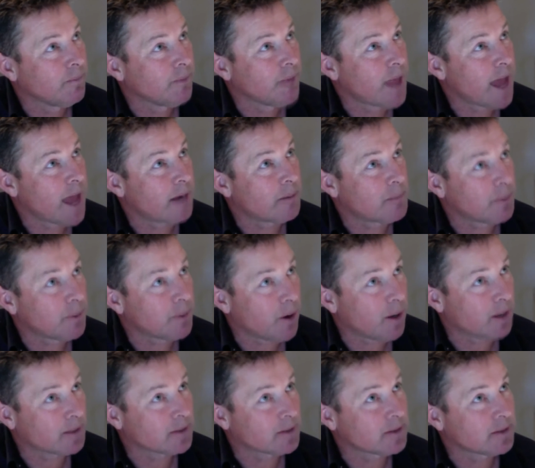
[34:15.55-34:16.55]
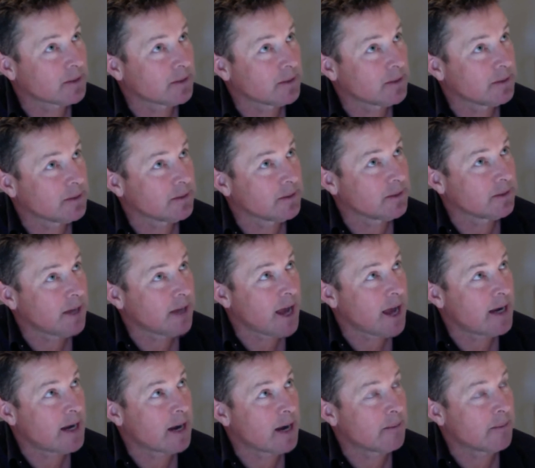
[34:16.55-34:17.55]
at a price
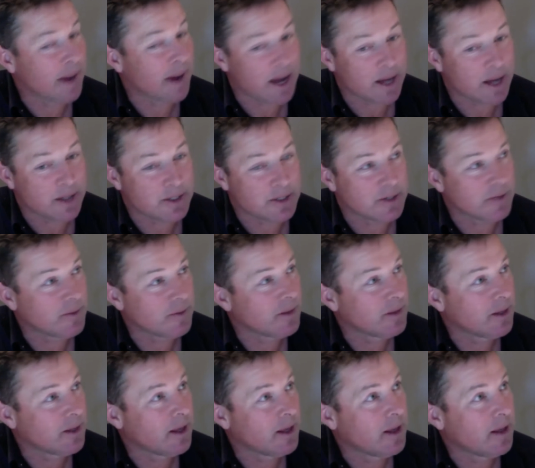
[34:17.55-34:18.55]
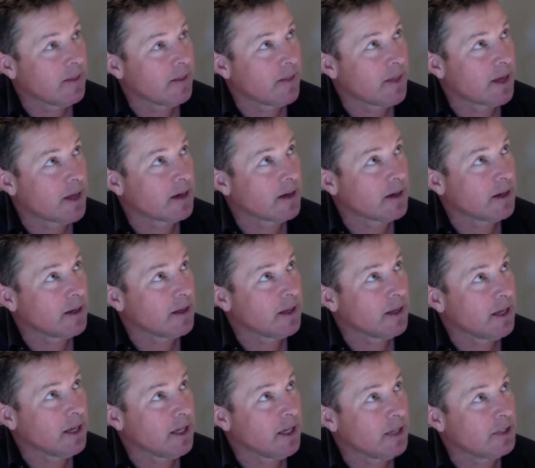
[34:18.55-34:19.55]
and at a margin that
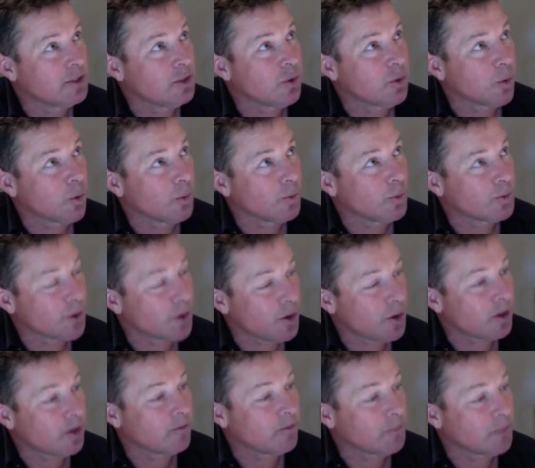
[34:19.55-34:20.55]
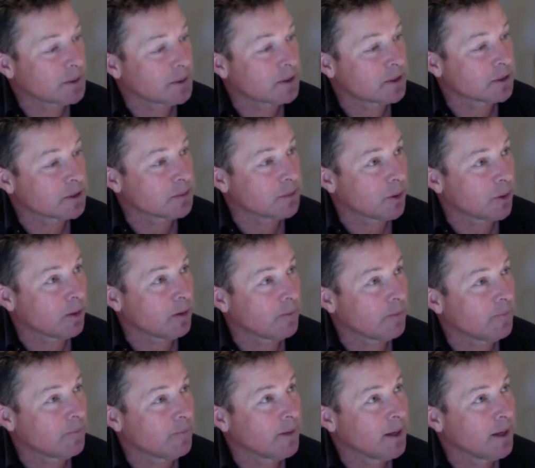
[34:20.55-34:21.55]
is your alternative business
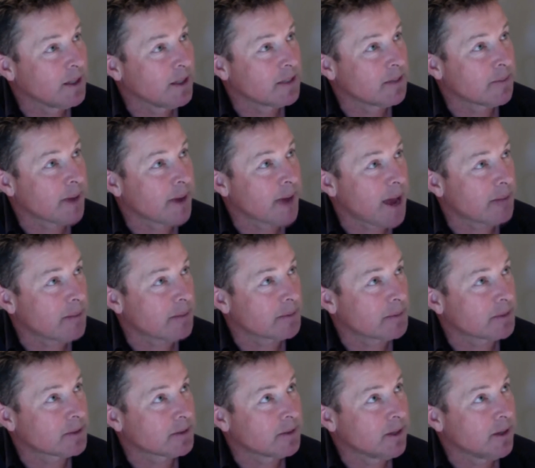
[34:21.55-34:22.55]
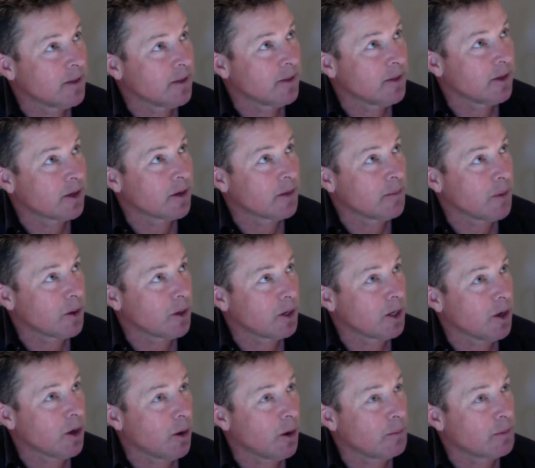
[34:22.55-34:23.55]
model to perhaps the
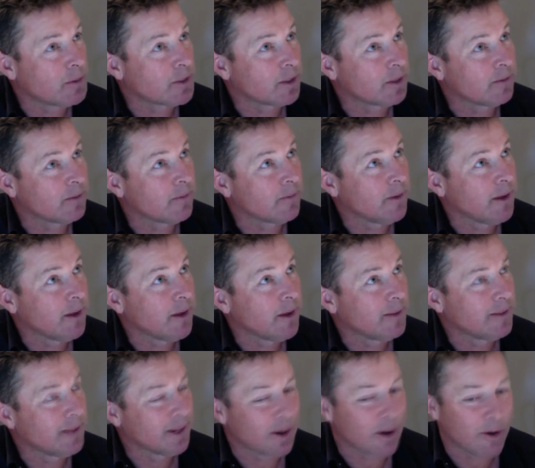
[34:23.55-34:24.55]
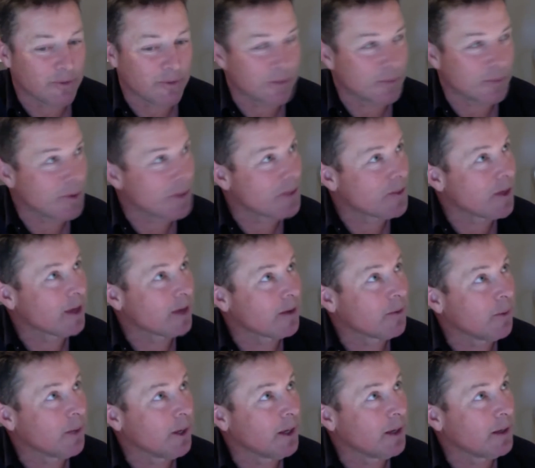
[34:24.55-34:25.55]
commodity option that often we think
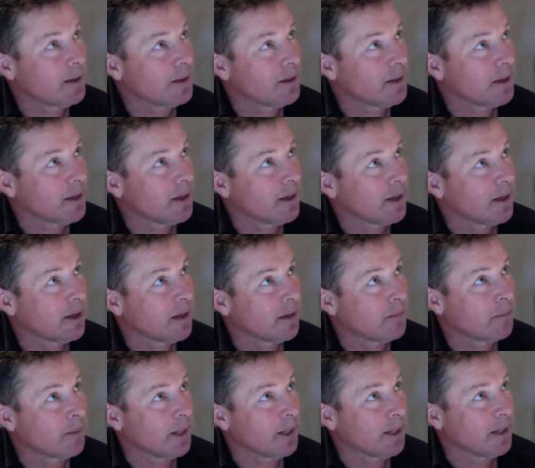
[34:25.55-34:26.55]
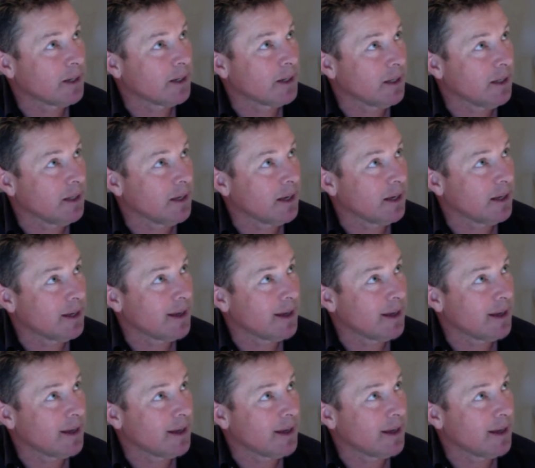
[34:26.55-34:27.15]
we're completely,